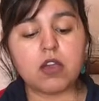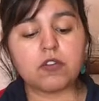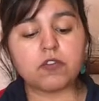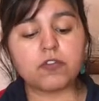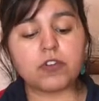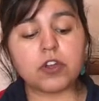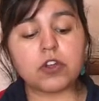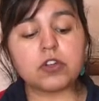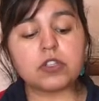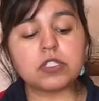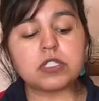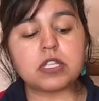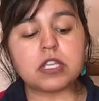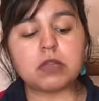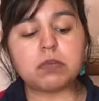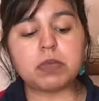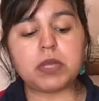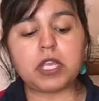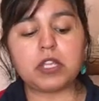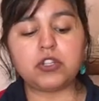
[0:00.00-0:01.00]
First he
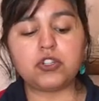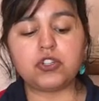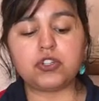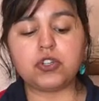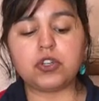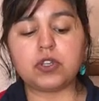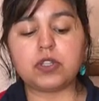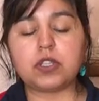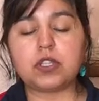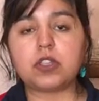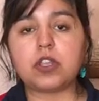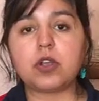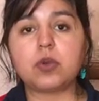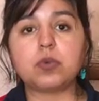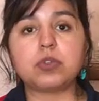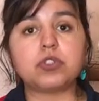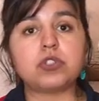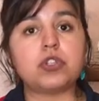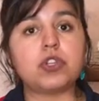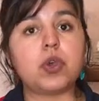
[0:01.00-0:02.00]
made sure that there
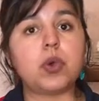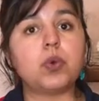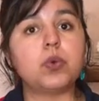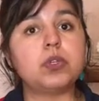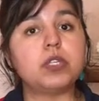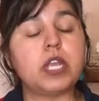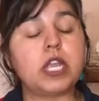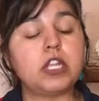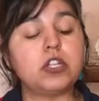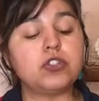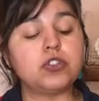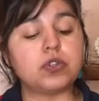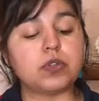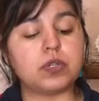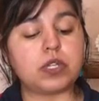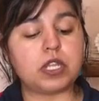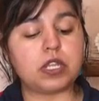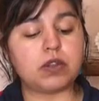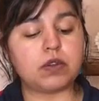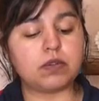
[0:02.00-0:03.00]
was no danger
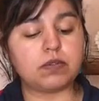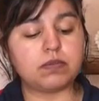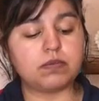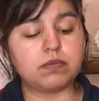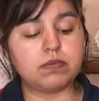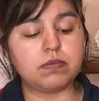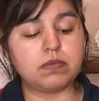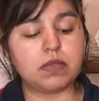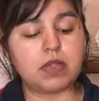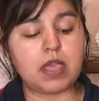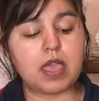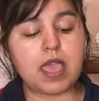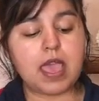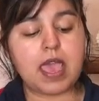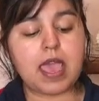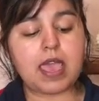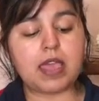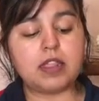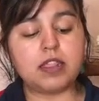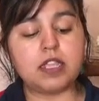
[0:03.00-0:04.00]
near,
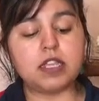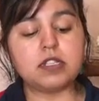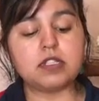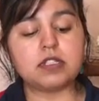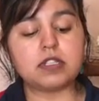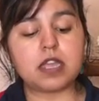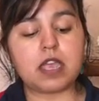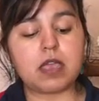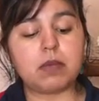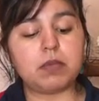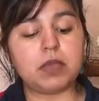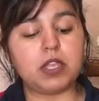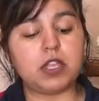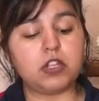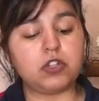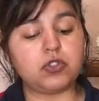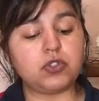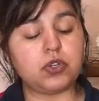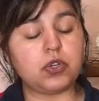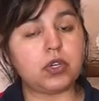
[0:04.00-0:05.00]
and this time
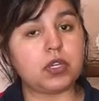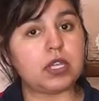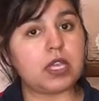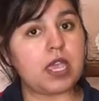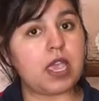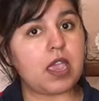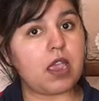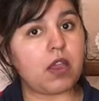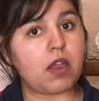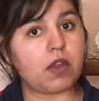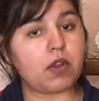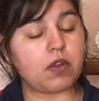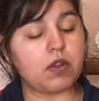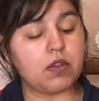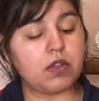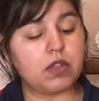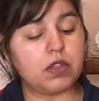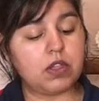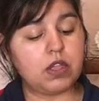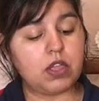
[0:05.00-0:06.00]
he took care
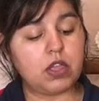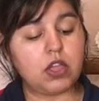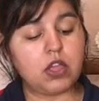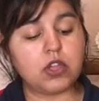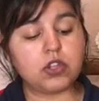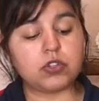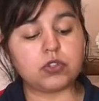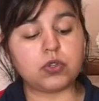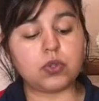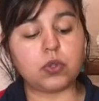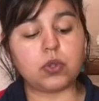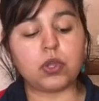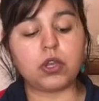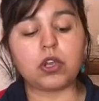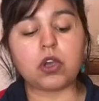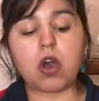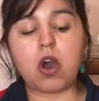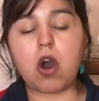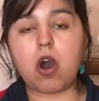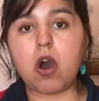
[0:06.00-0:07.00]
to
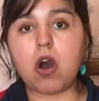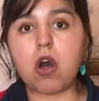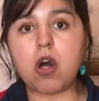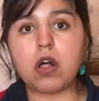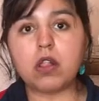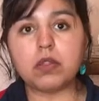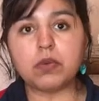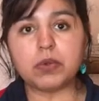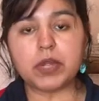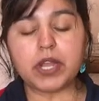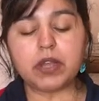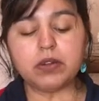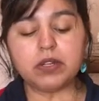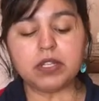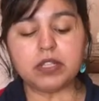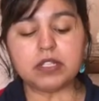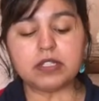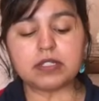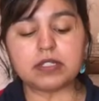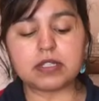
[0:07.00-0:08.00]
look all around
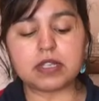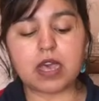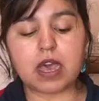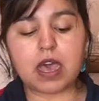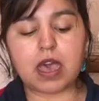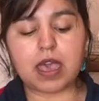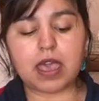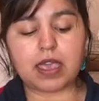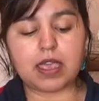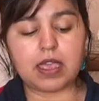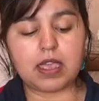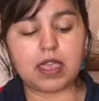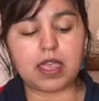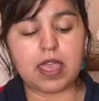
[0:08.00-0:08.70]
in the sky